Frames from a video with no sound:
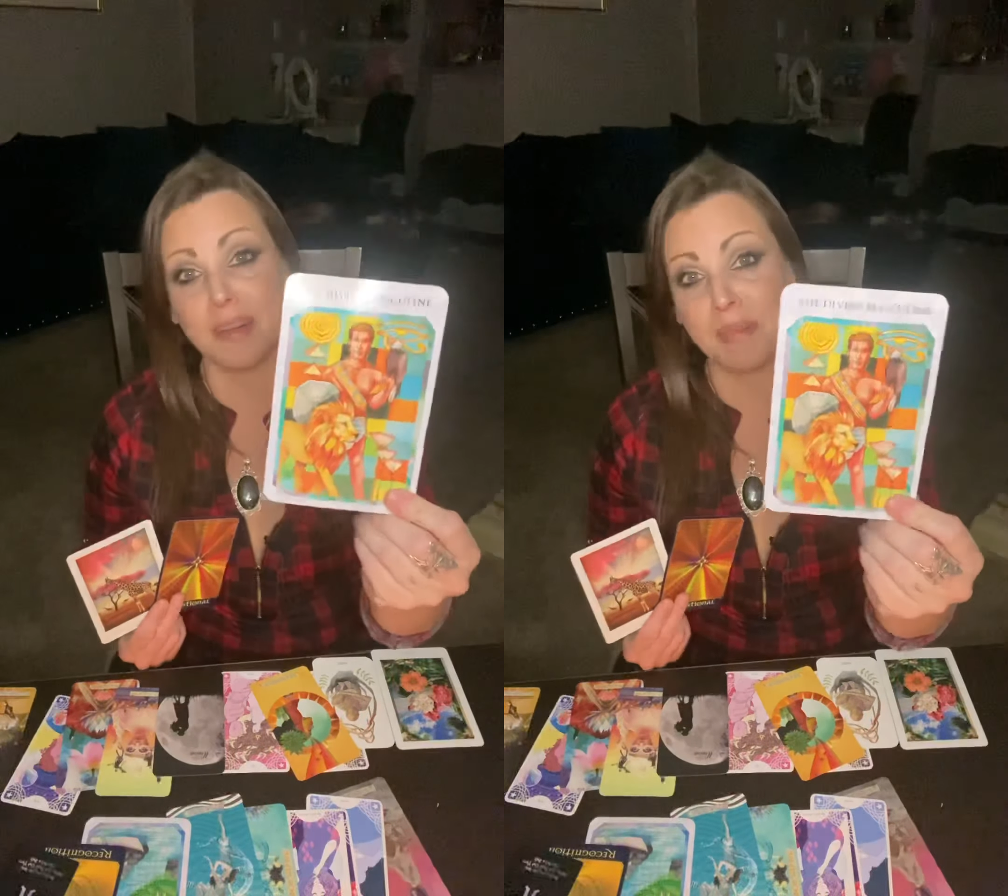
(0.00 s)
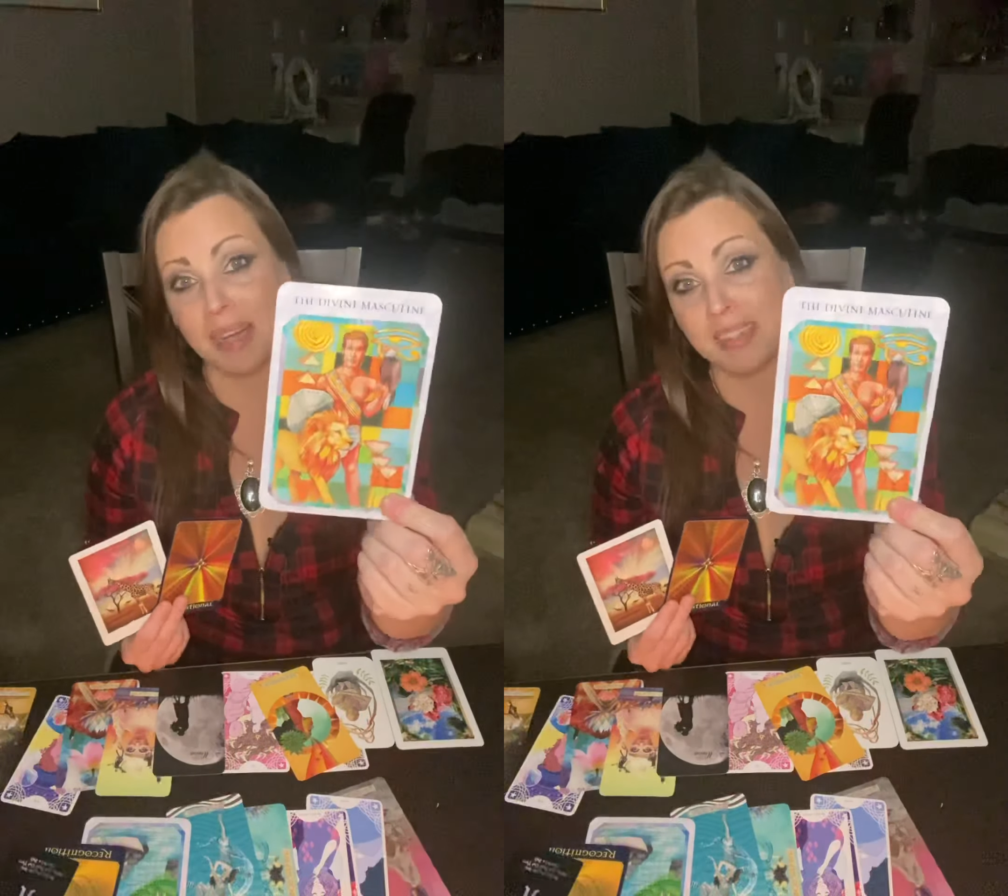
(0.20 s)

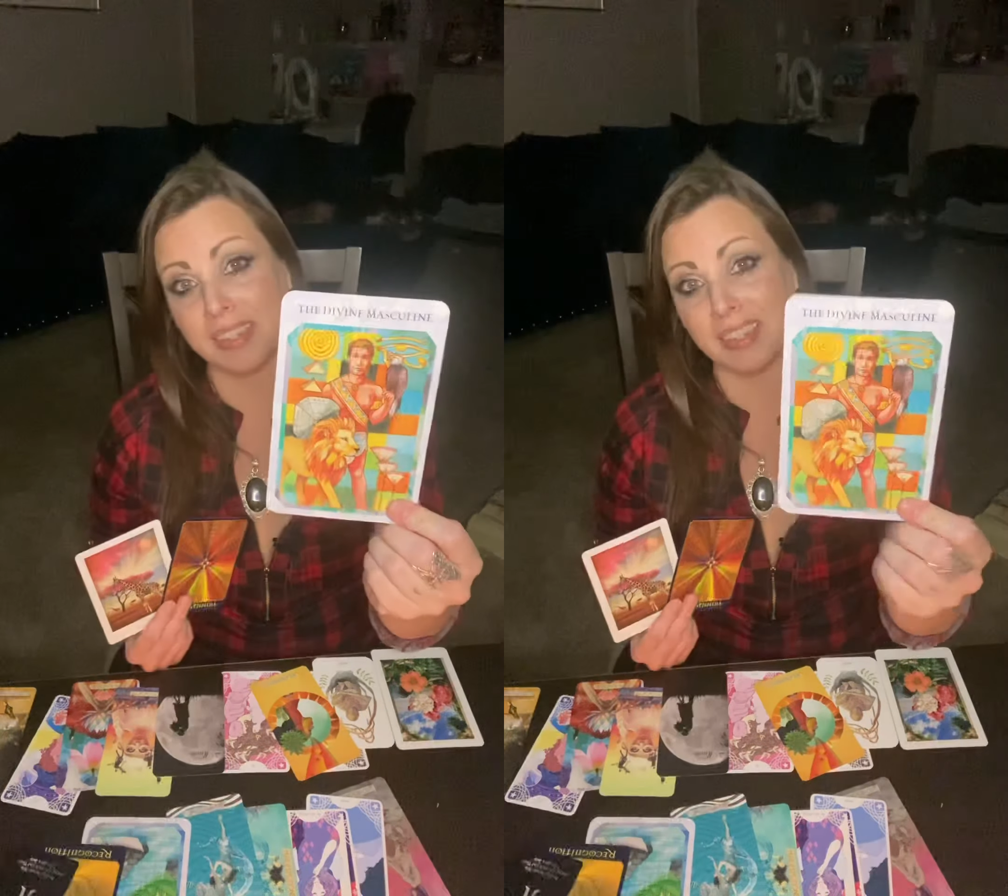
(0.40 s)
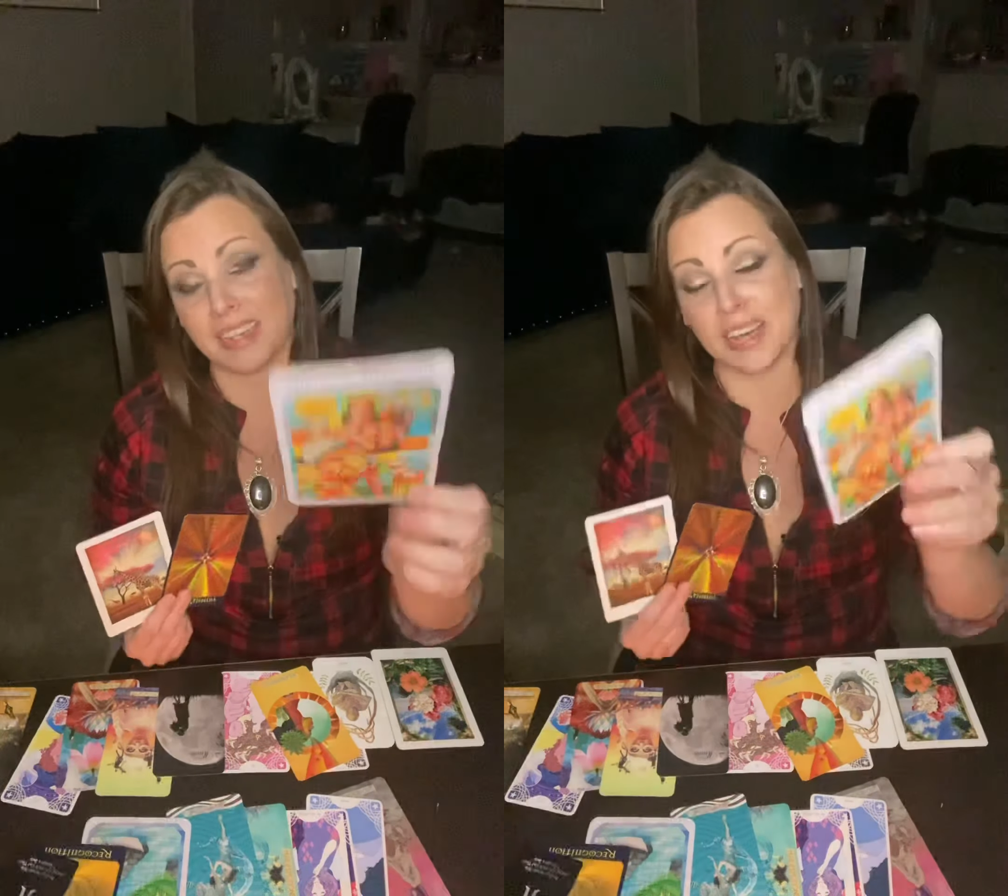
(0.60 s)

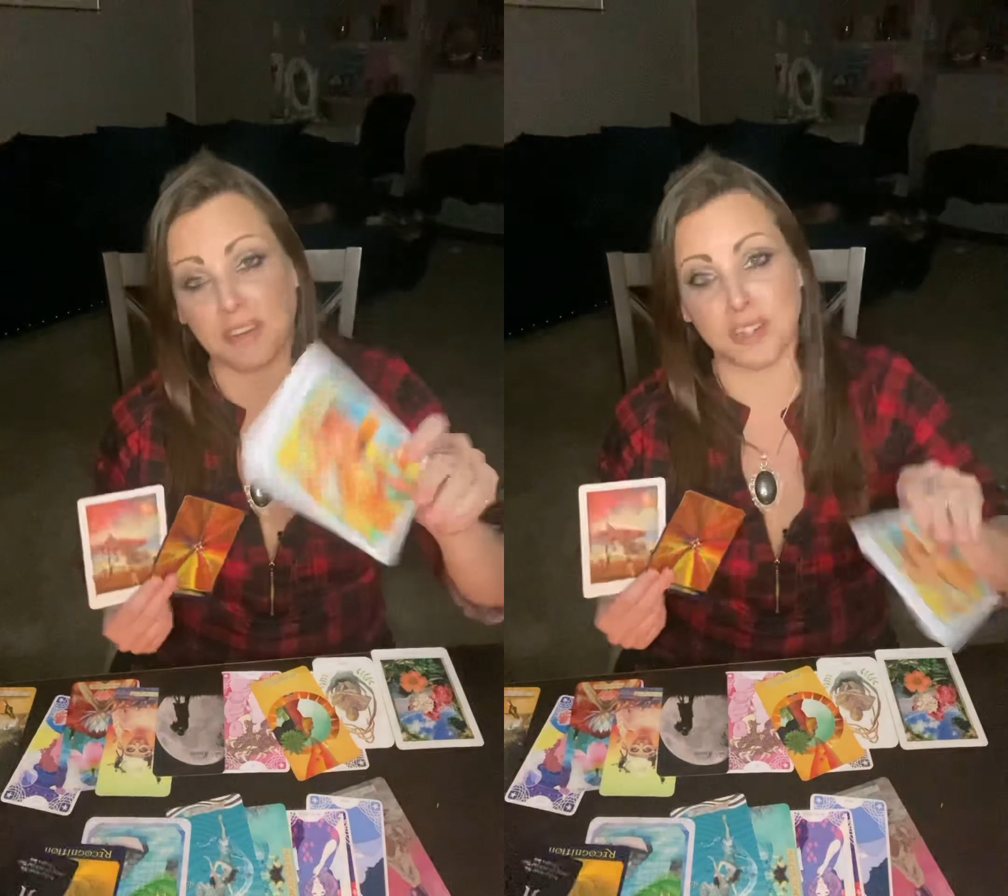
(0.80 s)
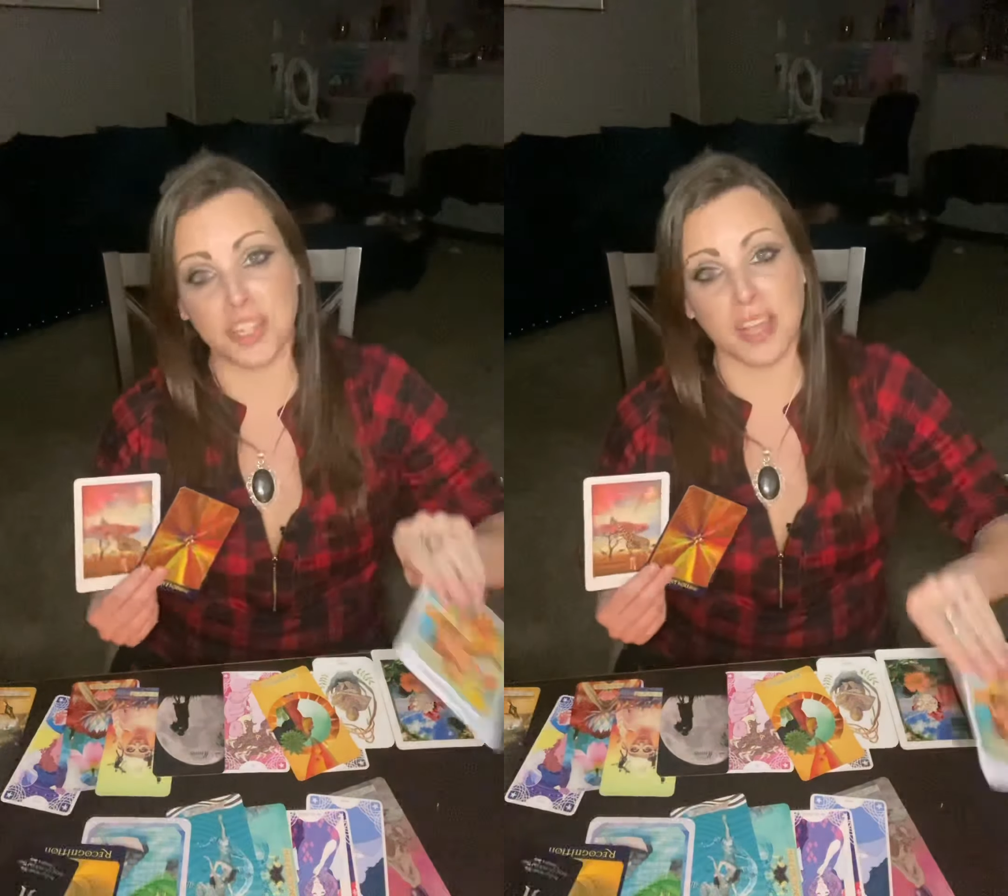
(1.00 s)
masculine
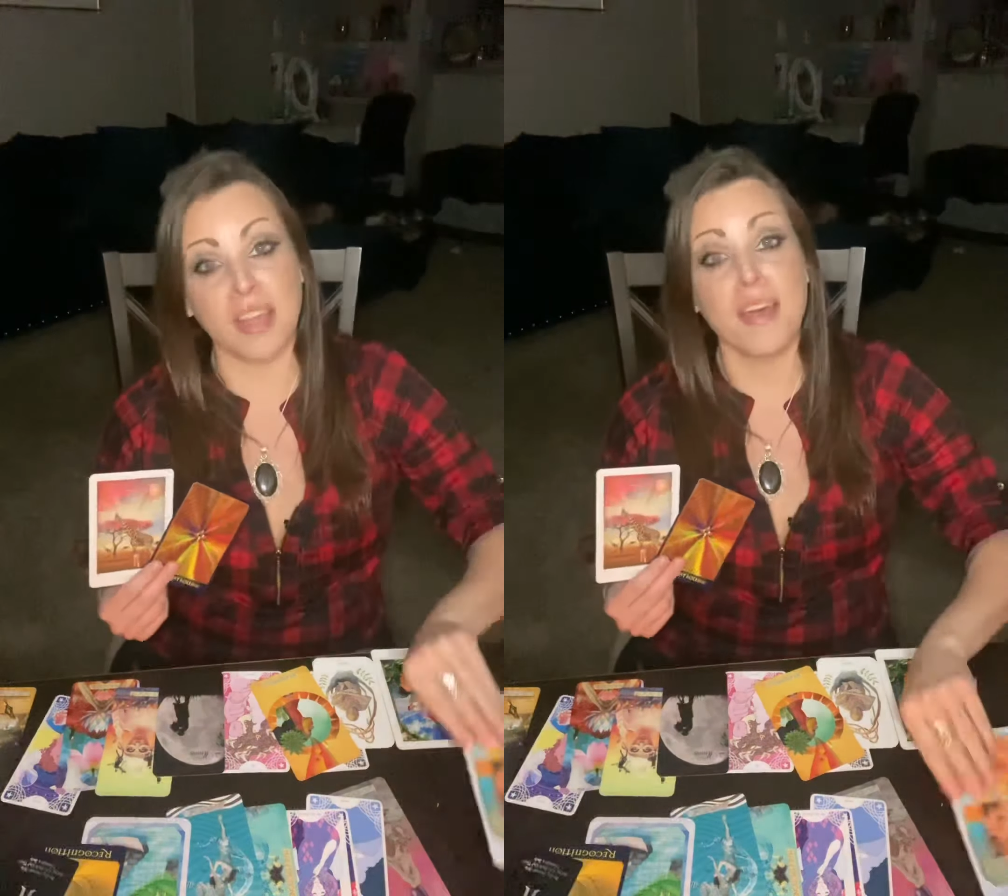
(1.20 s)
energy.